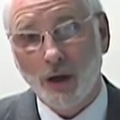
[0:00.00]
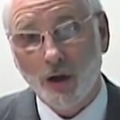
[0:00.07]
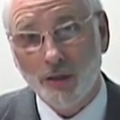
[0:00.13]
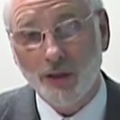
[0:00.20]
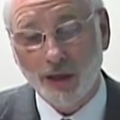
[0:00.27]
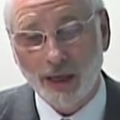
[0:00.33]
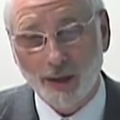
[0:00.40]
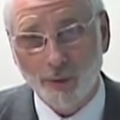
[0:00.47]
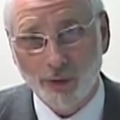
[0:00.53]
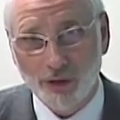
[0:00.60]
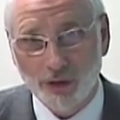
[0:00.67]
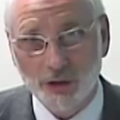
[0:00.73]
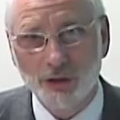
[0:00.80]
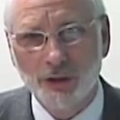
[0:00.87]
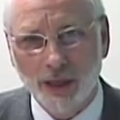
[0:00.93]
other
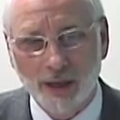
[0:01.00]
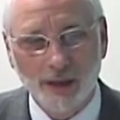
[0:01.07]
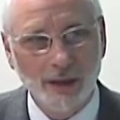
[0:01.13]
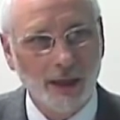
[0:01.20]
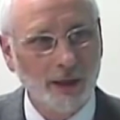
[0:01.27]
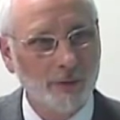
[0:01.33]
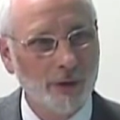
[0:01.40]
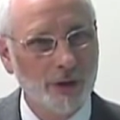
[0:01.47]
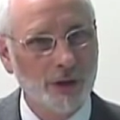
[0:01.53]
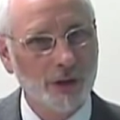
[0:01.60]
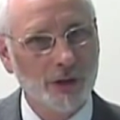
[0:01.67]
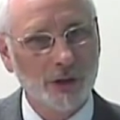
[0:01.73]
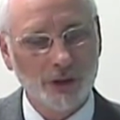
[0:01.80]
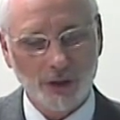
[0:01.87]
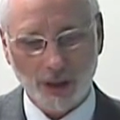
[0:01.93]
languages, second
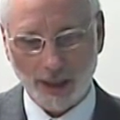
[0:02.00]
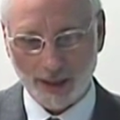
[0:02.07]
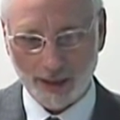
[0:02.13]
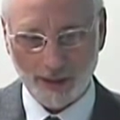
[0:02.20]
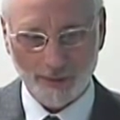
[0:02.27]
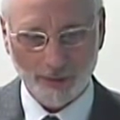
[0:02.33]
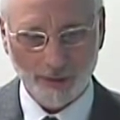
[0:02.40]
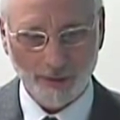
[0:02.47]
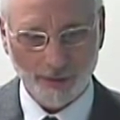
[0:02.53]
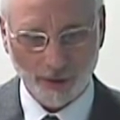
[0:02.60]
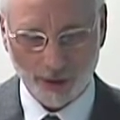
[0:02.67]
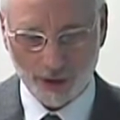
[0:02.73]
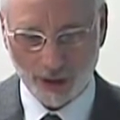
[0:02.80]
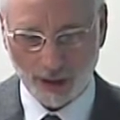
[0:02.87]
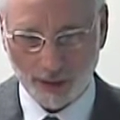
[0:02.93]
languages, and even
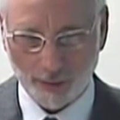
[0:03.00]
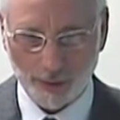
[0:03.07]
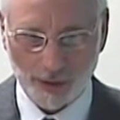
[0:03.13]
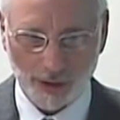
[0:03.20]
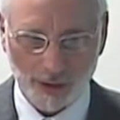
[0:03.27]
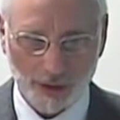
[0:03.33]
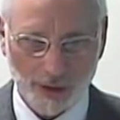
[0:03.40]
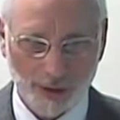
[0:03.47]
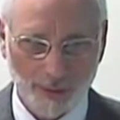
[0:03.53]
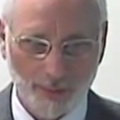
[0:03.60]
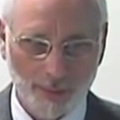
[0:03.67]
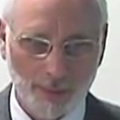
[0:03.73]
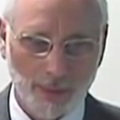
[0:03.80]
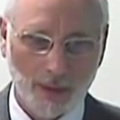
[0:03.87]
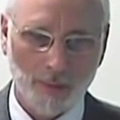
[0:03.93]
first languages.
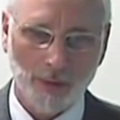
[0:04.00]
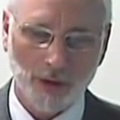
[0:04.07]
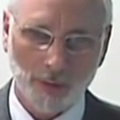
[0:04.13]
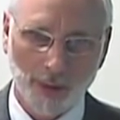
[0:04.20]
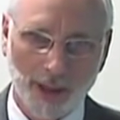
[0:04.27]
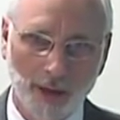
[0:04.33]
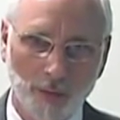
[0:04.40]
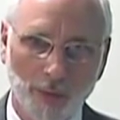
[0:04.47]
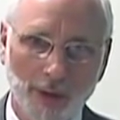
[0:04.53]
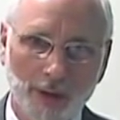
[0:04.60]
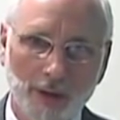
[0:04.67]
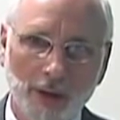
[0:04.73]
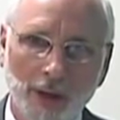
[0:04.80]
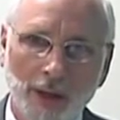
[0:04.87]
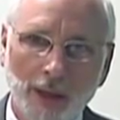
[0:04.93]
But to begin
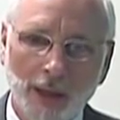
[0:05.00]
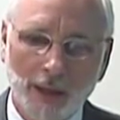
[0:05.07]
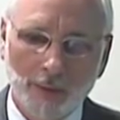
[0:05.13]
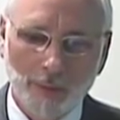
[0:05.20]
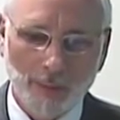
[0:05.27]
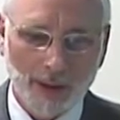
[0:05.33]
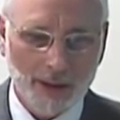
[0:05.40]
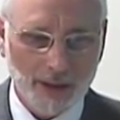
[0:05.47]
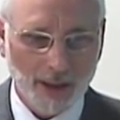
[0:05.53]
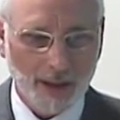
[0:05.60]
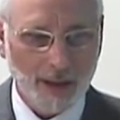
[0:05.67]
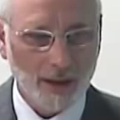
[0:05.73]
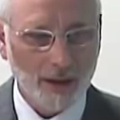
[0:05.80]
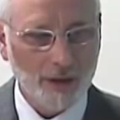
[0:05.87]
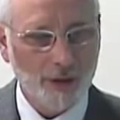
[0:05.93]
with, my
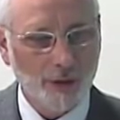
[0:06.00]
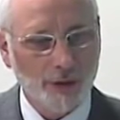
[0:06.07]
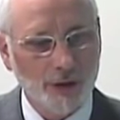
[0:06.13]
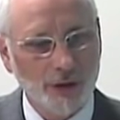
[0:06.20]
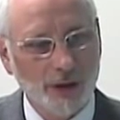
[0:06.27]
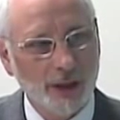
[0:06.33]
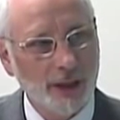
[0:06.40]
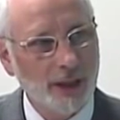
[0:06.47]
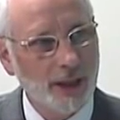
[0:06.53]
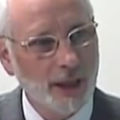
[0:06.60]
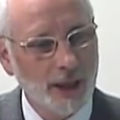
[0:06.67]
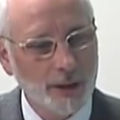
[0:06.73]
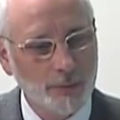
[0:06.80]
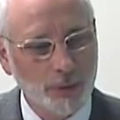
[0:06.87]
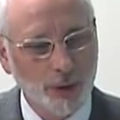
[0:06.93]
title, as you can see,
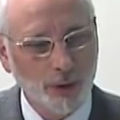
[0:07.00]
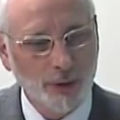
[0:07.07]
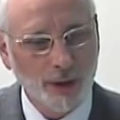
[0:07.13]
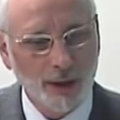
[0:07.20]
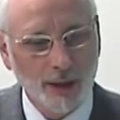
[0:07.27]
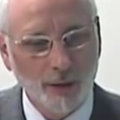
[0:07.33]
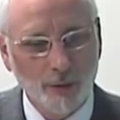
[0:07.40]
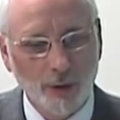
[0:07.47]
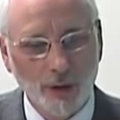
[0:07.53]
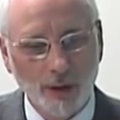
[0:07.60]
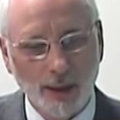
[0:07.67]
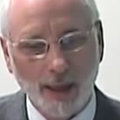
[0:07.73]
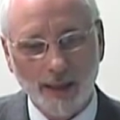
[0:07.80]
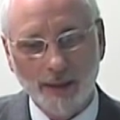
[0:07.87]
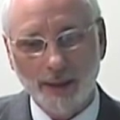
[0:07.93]
is Plurilingual
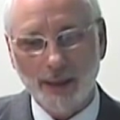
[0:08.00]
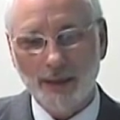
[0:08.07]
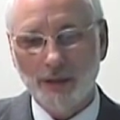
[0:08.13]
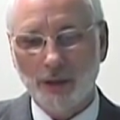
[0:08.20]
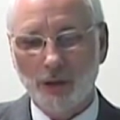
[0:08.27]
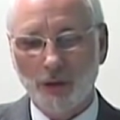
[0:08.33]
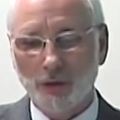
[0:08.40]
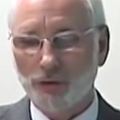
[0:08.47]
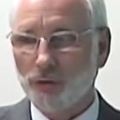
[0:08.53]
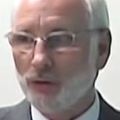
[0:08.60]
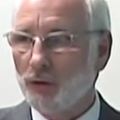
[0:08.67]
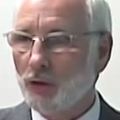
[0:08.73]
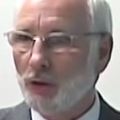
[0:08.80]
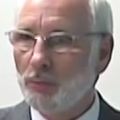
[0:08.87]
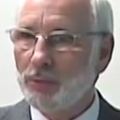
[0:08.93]
and
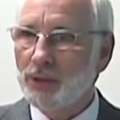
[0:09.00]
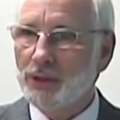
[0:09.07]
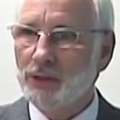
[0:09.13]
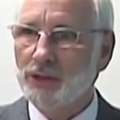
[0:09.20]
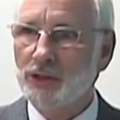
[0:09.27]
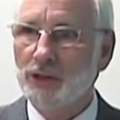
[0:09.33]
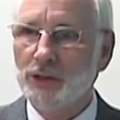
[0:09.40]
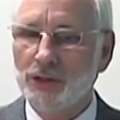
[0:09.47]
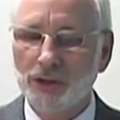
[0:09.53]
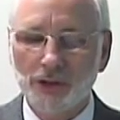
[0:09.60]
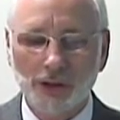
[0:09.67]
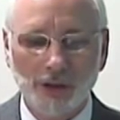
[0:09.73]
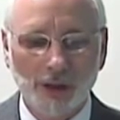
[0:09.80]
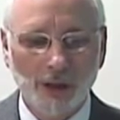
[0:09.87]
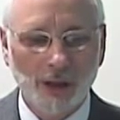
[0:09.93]
Intercultural Competences,